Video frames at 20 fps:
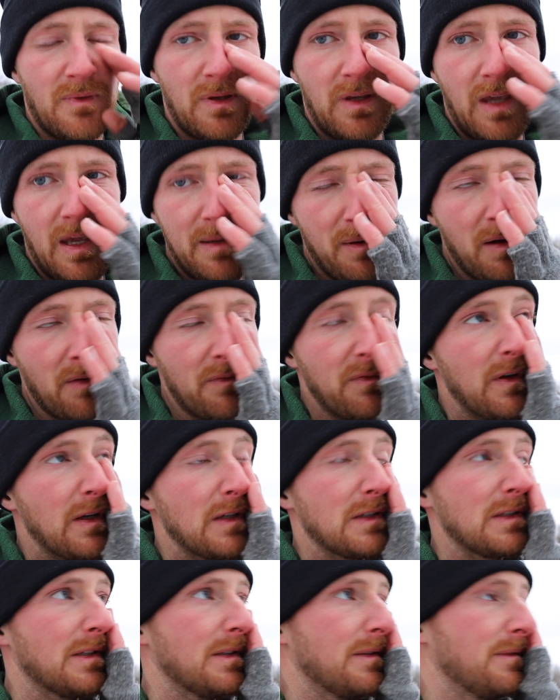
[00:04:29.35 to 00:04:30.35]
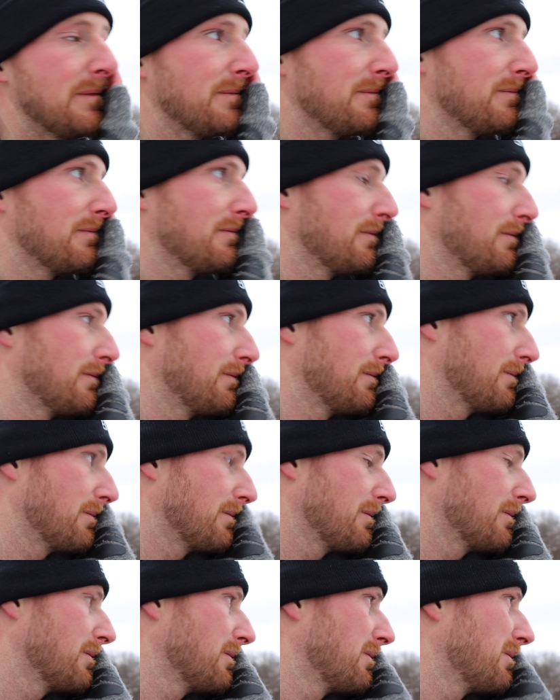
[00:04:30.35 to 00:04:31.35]
came out fishing,
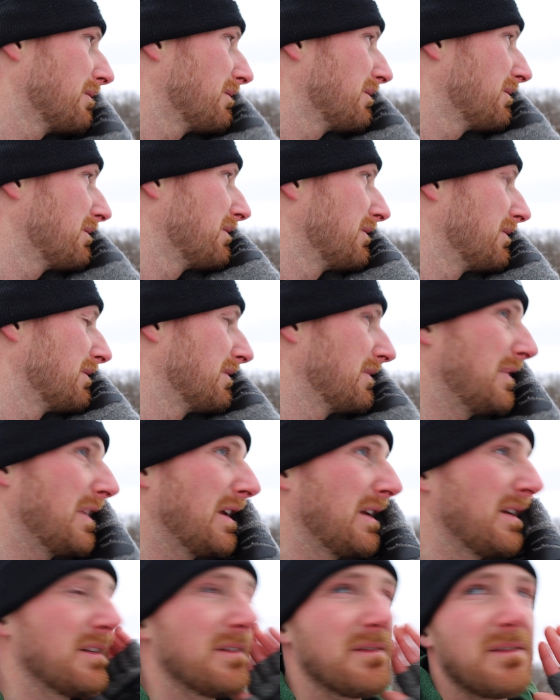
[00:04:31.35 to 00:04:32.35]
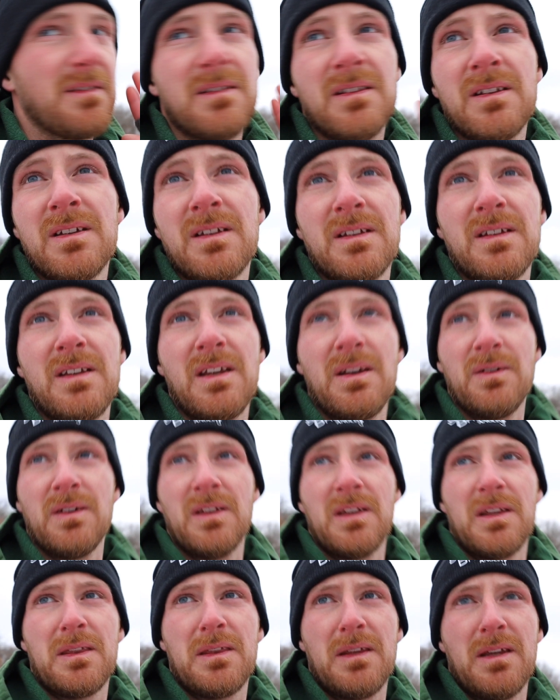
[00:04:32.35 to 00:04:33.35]
didn't
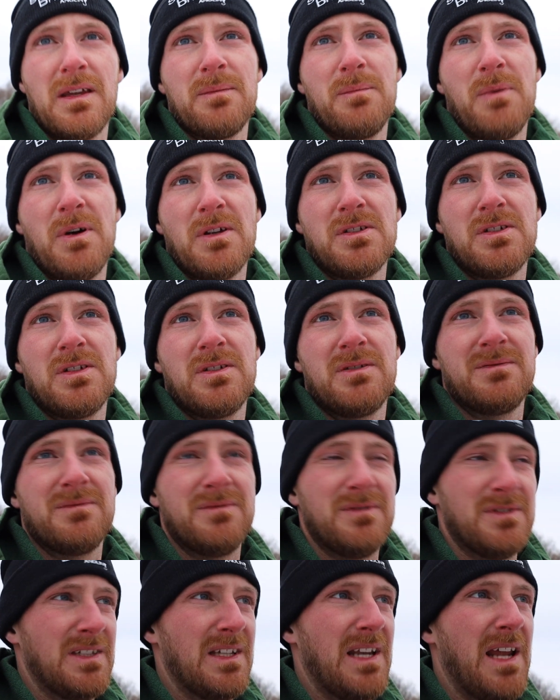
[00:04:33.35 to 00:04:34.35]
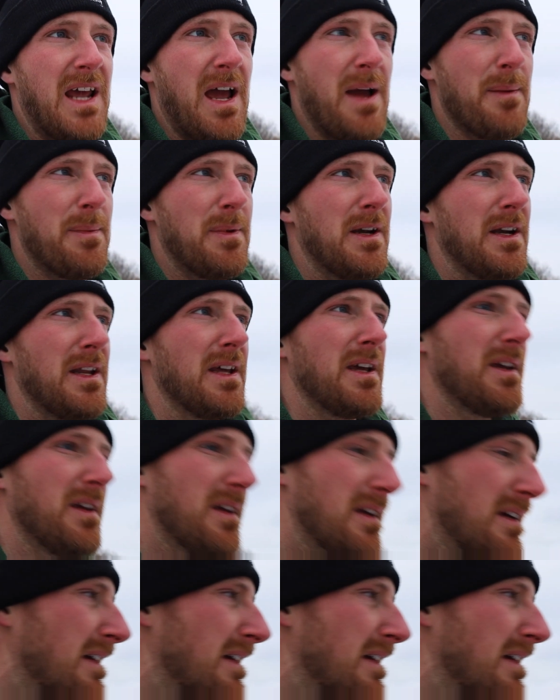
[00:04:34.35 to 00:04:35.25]
really think much was gonna happen today.